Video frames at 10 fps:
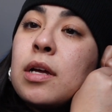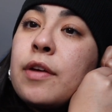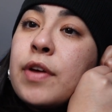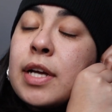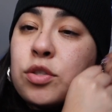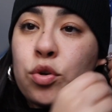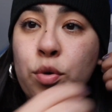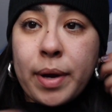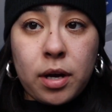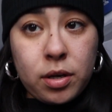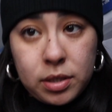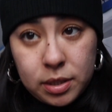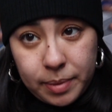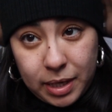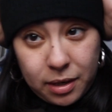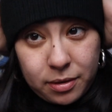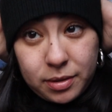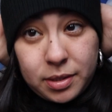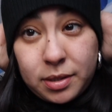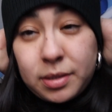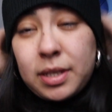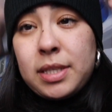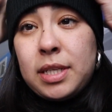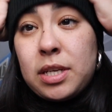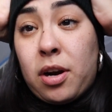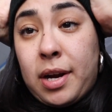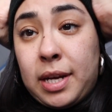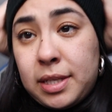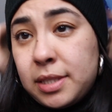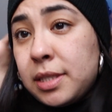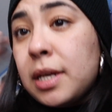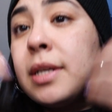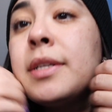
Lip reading: If you guys don't know, my uncle does my nails because he's an artist.